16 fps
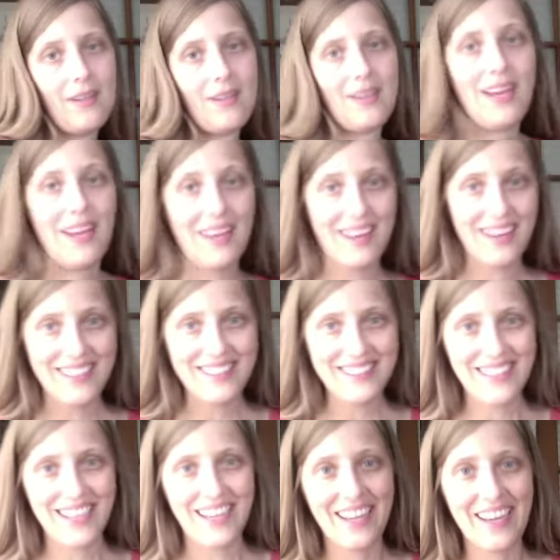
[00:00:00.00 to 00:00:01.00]
Hey guys,
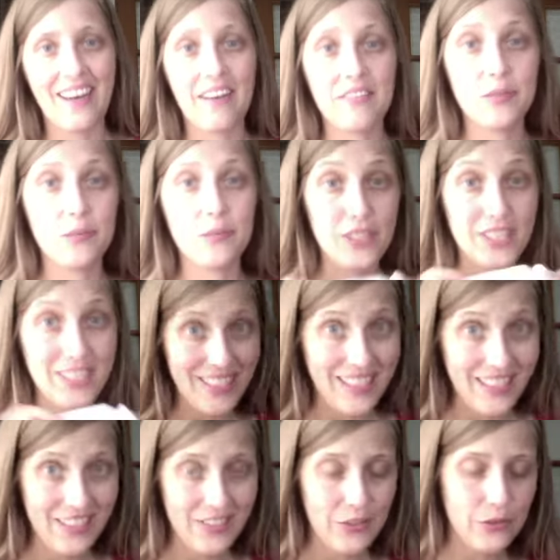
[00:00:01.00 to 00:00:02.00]
I have some really
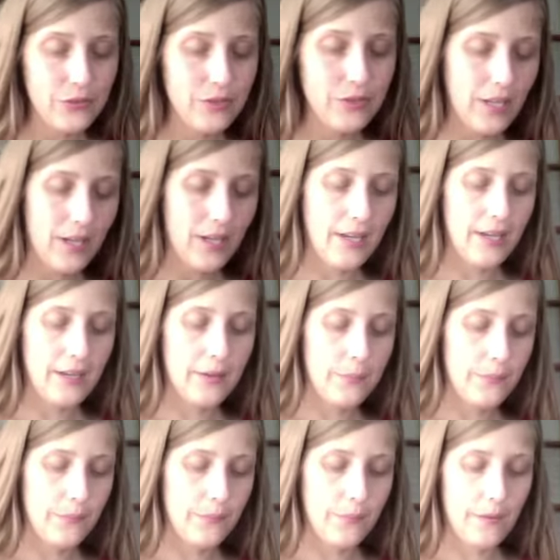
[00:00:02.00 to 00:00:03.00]
exciting news. I
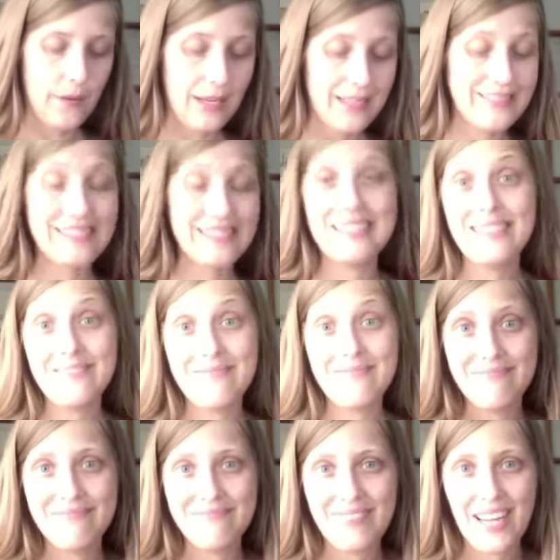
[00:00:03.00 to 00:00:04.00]
did it.
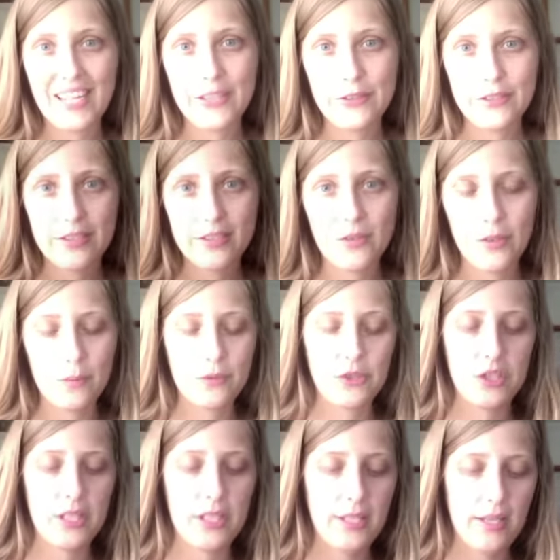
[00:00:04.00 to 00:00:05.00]
I used the sewing
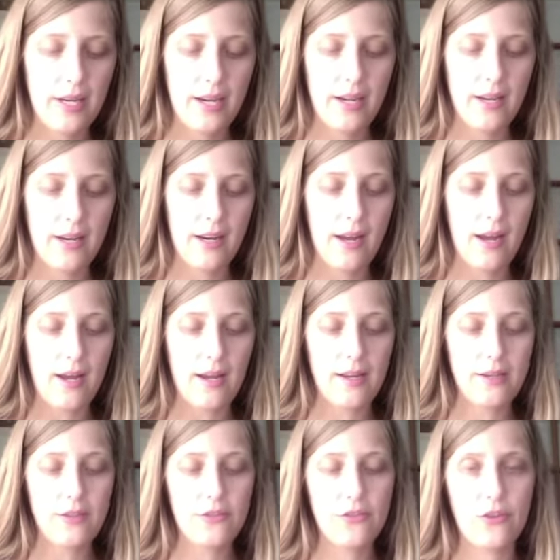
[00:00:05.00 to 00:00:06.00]
machine and
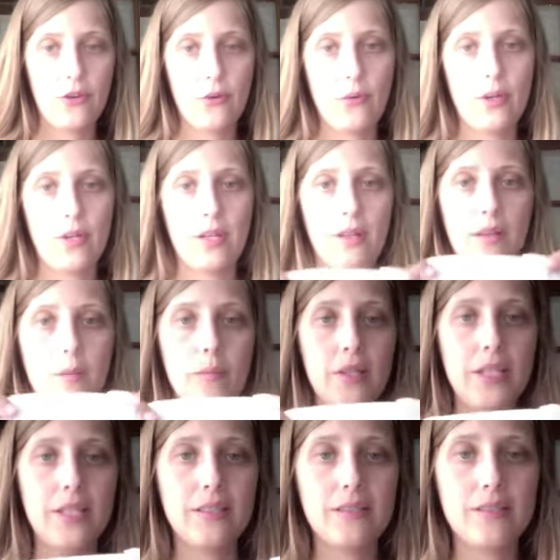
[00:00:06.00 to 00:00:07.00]
I sewed in the
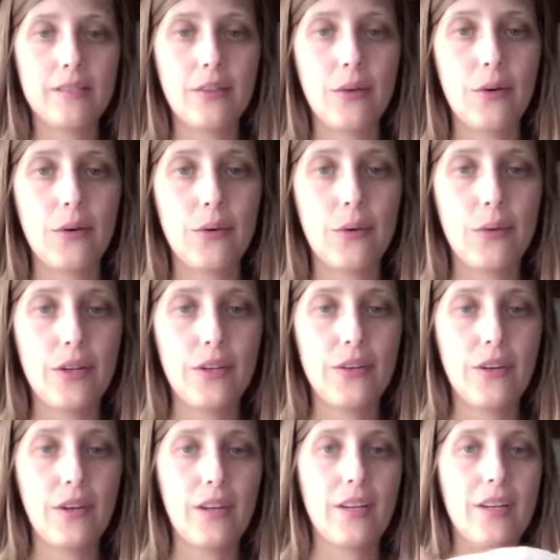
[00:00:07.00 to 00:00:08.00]
pleats, so they're
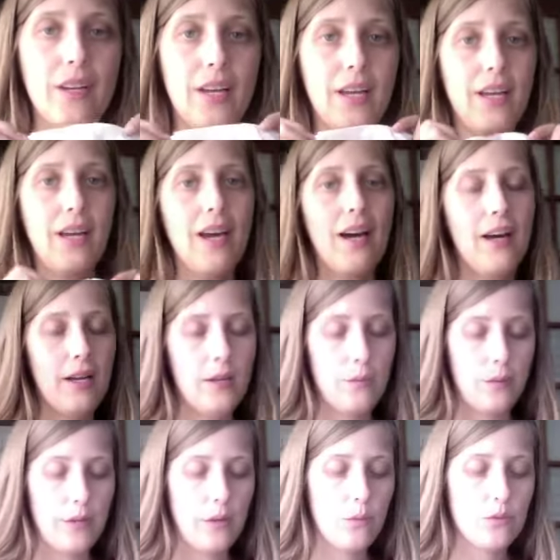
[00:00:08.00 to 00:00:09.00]

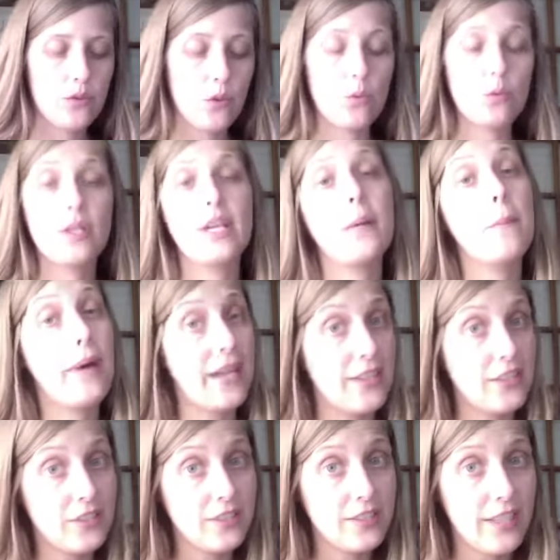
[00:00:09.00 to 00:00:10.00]
done. It was only a
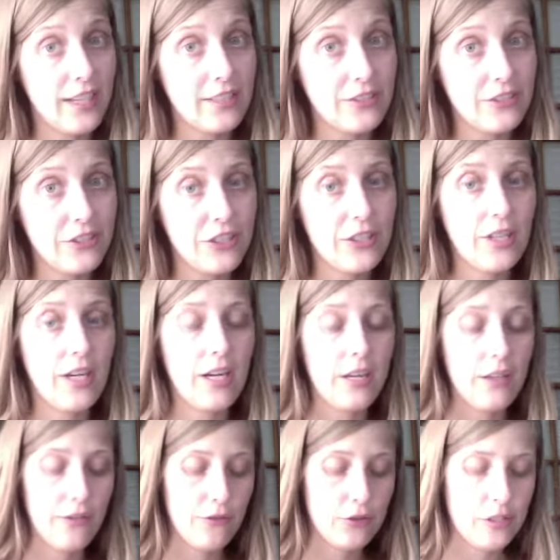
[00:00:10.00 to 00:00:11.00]
minor disaster.
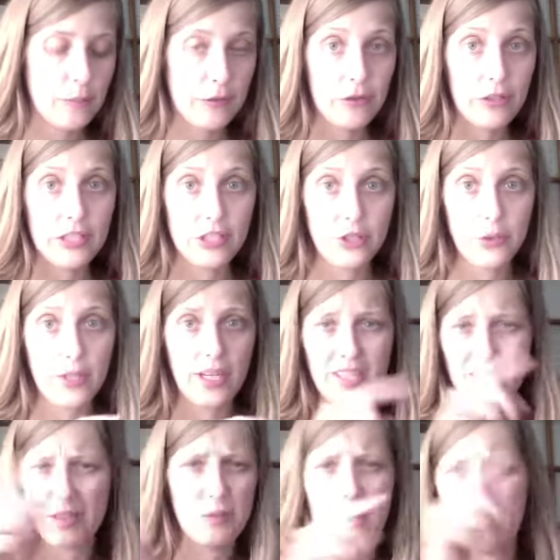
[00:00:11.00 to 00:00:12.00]
The first time I tried to do it, I
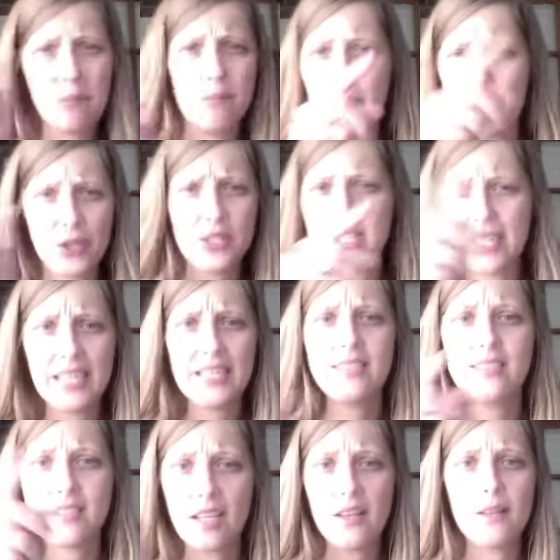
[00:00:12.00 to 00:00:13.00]
got this big bird's
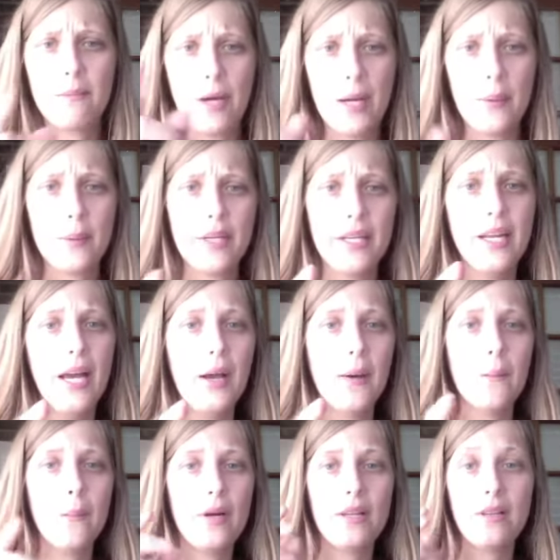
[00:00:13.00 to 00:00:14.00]
nest on the bobbin,
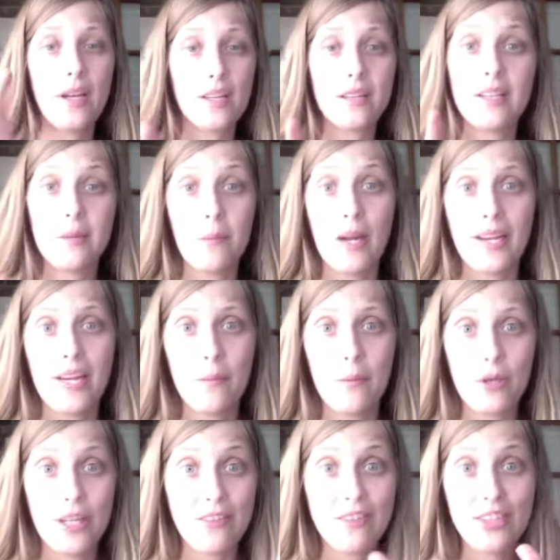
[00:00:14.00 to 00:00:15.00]
but luckily my neighbor
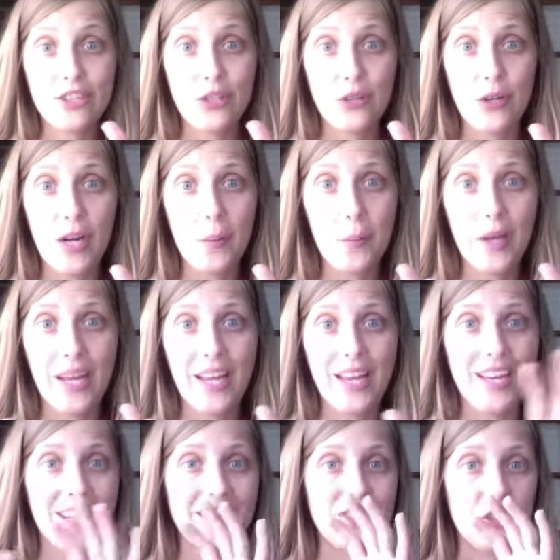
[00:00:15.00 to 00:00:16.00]
Eva showed up
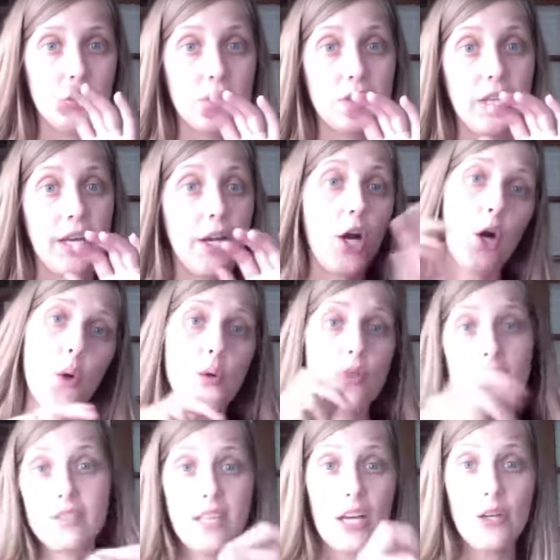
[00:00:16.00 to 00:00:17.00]
and she was like, "Oh,
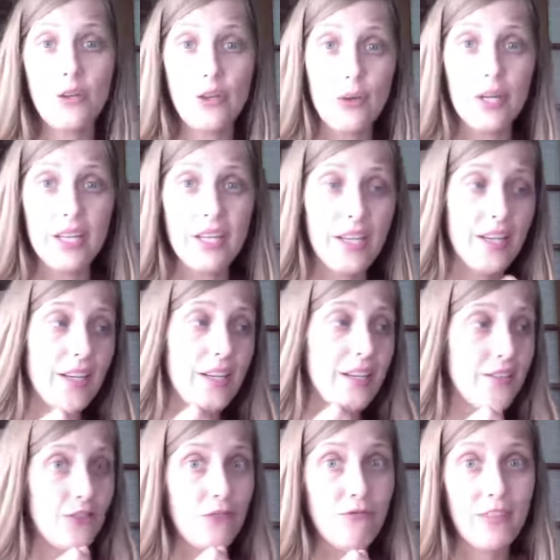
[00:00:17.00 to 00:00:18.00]
this is how you do it,"
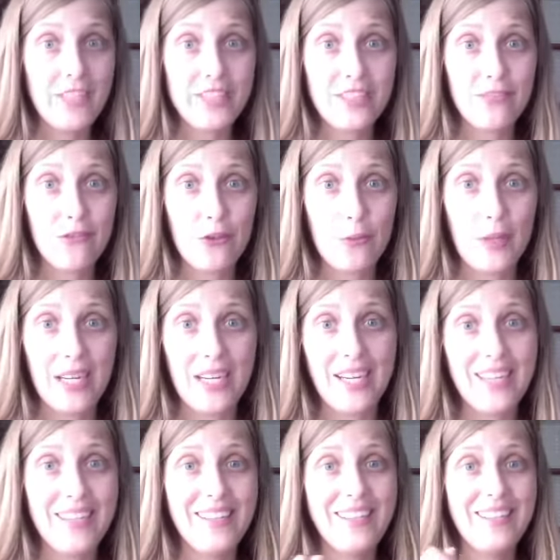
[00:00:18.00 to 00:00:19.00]
and she fixed it for me,
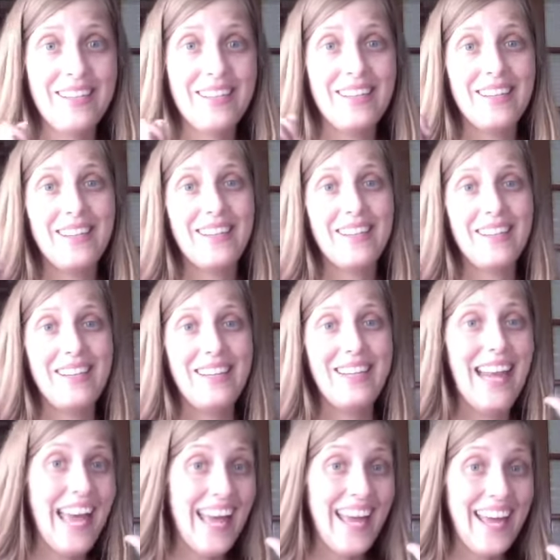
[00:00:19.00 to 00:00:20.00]
and
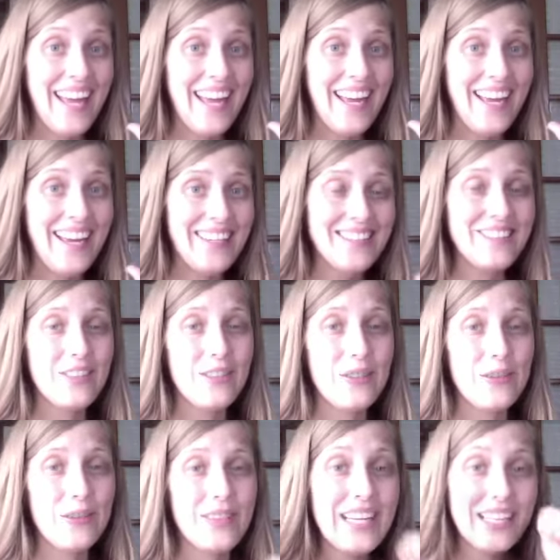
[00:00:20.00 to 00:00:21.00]
yay!
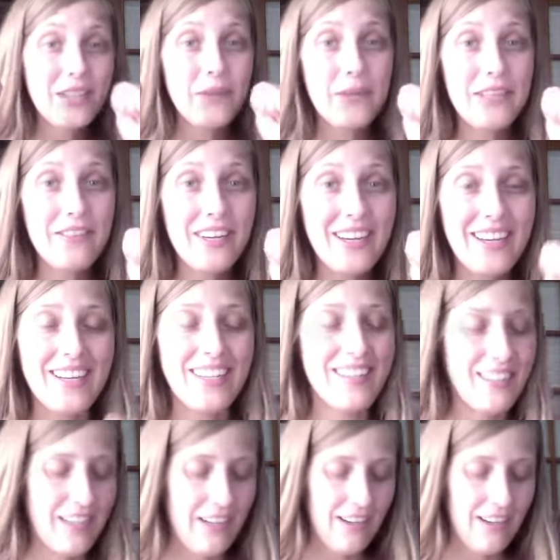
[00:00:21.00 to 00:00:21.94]
So thank you, Eva.